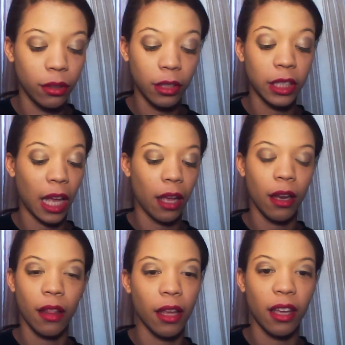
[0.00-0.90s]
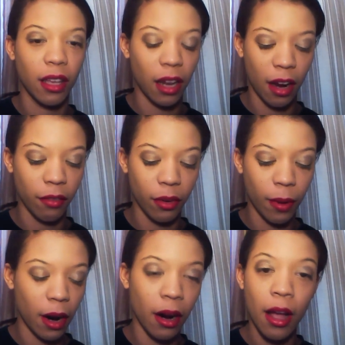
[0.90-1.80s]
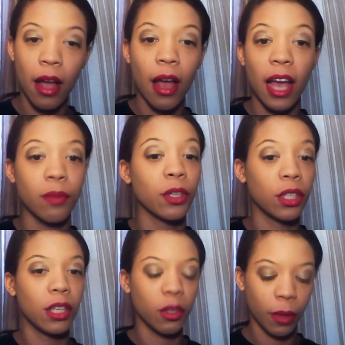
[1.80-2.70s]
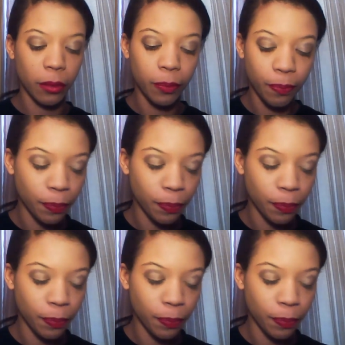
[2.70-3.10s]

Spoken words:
stain and they get everywhere, especially this one.